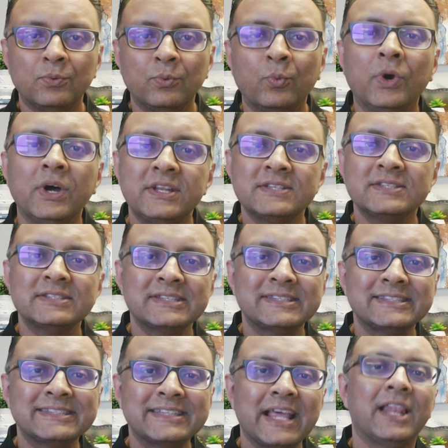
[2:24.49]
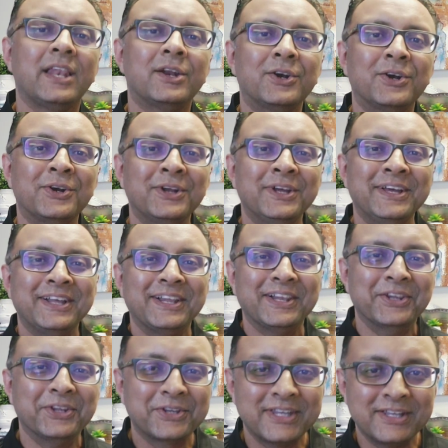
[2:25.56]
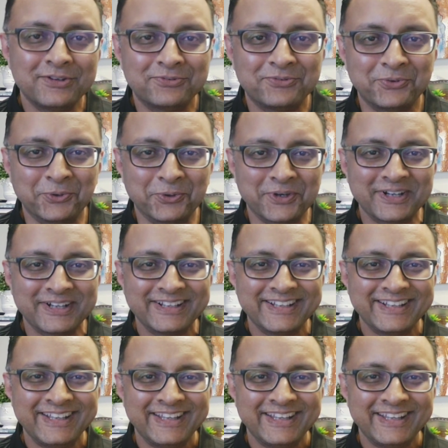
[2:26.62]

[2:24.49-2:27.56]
what is the seller looking for?